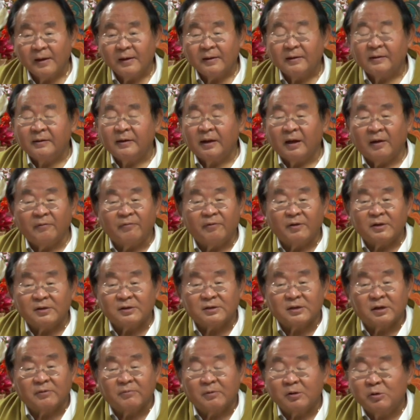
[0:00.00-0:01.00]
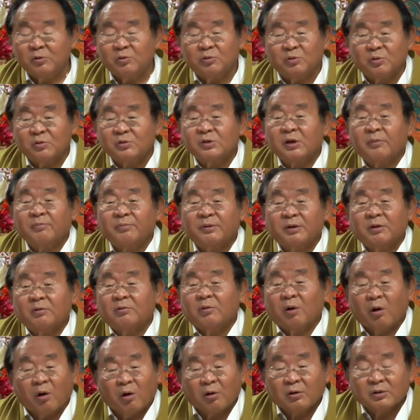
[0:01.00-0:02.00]
Never say when you do something
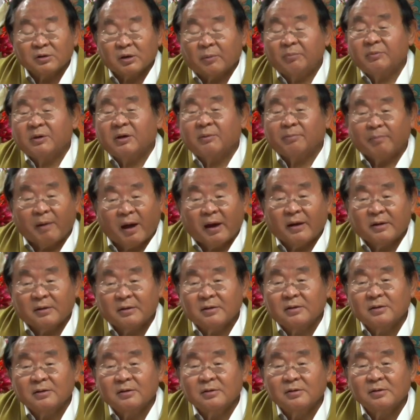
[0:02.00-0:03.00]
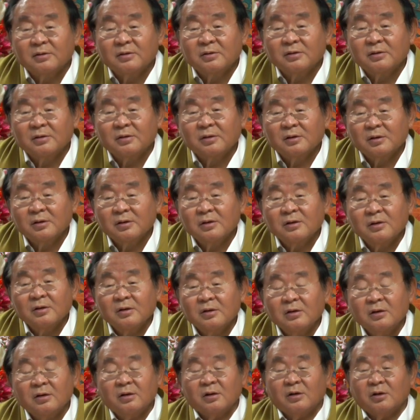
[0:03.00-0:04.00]
wrong, something bad.
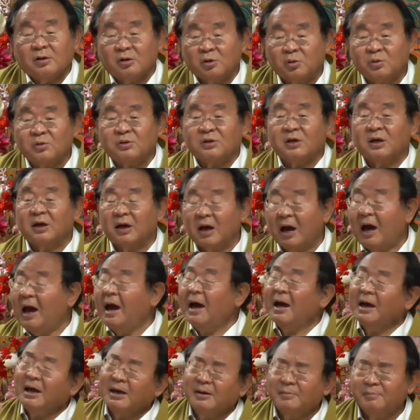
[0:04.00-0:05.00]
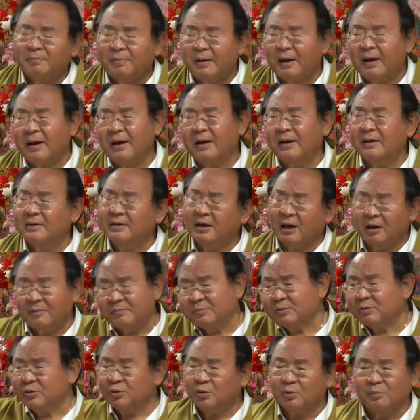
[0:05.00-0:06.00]
You say, I am bad,
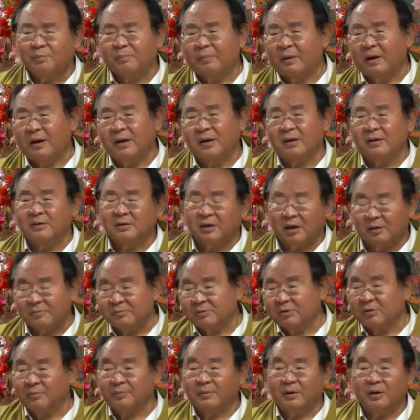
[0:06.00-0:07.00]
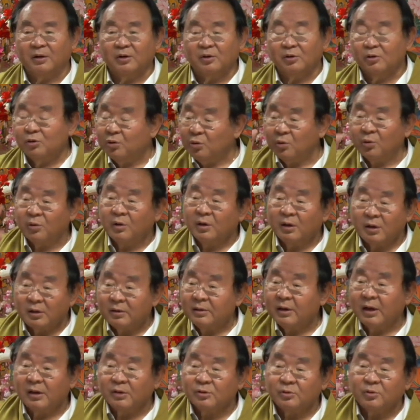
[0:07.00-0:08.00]
I'm so bad, I'm so... No,
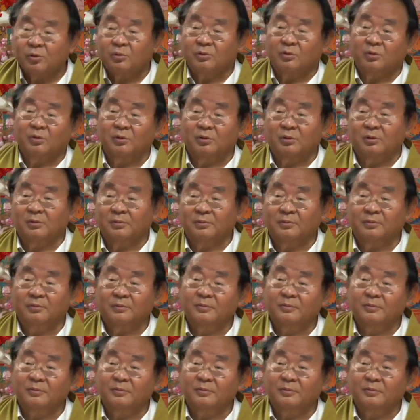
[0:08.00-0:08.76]
that's not good.